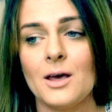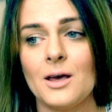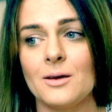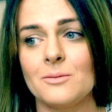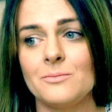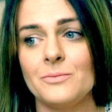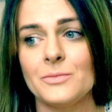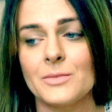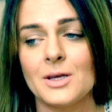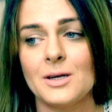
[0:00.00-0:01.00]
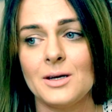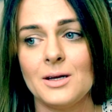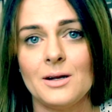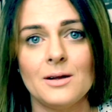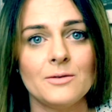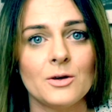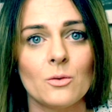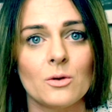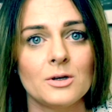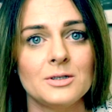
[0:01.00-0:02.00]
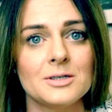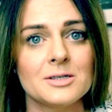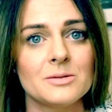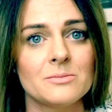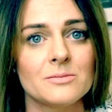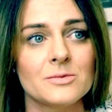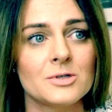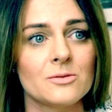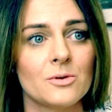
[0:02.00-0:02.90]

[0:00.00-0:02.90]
in any living organisms